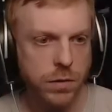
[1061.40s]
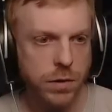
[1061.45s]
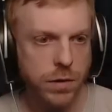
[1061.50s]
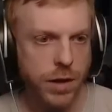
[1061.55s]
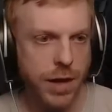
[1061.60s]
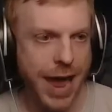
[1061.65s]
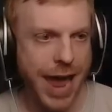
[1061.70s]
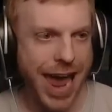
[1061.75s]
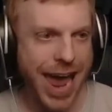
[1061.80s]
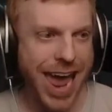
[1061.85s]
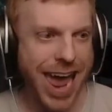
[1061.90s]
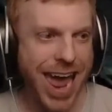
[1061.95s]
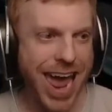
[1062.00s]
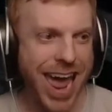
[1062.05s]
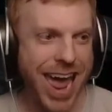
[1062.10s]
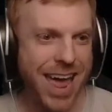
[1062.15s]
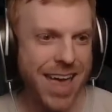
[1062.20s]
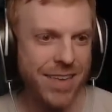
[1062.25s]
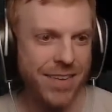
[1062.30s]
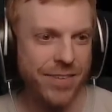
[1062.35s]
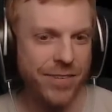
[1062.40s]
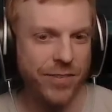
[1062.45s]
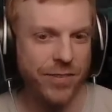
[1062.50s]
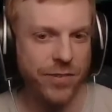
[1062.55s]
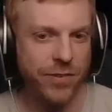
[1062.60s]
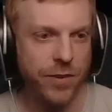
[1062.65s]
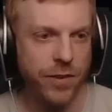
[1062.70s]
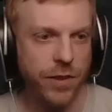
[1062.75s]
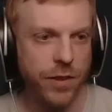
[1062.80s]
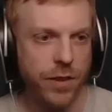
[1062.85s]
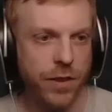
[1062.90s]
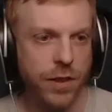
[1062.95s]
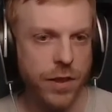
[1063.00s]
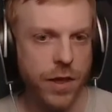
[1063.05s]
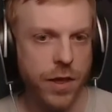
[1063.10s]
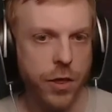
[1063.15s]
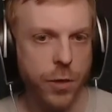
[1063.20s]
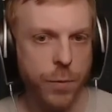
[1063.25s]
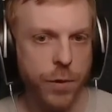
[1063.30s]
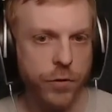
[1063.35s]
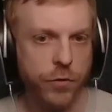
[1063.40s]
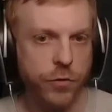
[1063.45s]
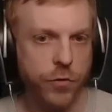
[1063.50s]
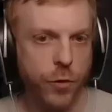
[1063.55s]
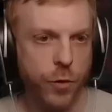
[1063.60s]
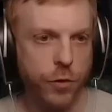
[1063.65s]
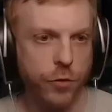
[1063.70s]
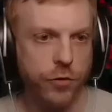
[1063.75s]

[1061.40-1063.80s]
Yes! Oh, am I slower?